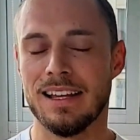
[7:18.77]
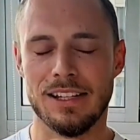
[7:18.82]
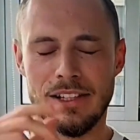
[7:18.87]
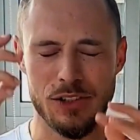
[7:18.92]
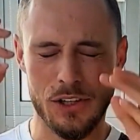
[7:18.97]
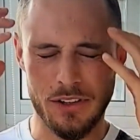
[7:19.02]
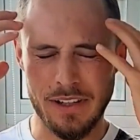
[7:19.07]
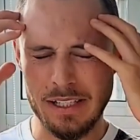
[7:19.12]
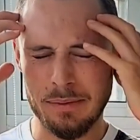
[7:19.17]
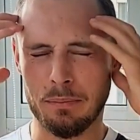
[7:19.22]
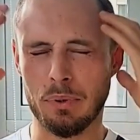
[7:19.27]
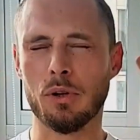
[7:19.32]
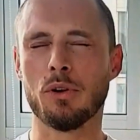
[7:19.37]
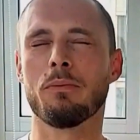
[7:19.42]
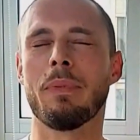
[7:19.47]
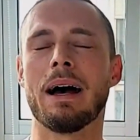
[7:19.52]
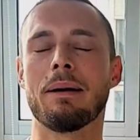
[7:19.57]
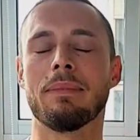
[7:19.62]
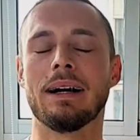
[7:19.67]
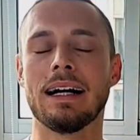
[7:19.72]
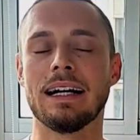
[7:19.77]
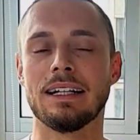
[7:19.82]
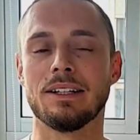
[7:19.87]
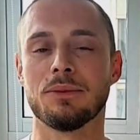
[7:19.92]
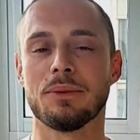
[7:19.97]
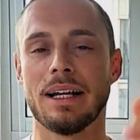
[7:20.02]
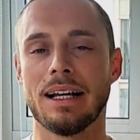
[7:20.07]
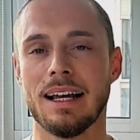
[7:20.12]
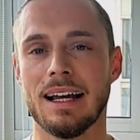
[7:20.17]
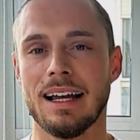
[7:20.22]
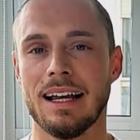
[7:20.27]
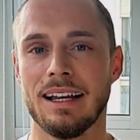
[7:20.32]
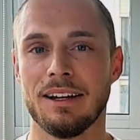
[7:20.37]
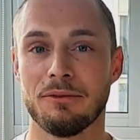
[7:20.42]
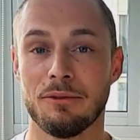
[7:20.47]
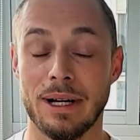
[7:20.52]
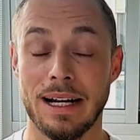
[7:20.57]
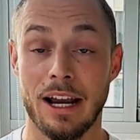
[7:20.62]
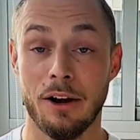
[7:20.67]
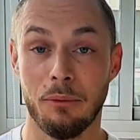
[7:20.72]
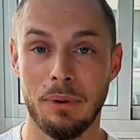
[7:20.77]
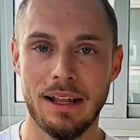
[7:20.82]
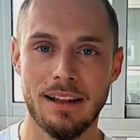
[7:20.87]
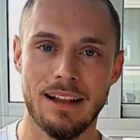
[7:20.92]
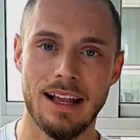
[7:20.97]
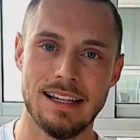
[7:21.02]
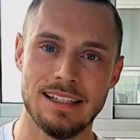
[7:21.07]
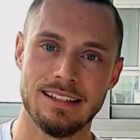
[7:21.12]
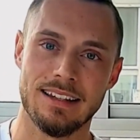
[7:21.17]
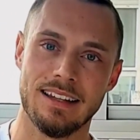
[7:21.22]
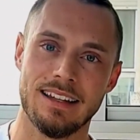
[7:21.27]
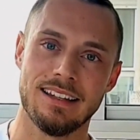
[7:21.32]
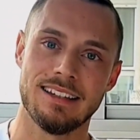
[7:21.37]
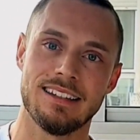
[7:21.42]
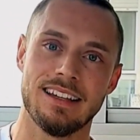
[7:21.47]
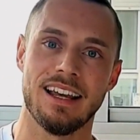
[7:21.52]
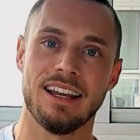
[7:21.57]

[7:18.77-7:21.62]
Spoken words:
So this blew my mind when I realized this.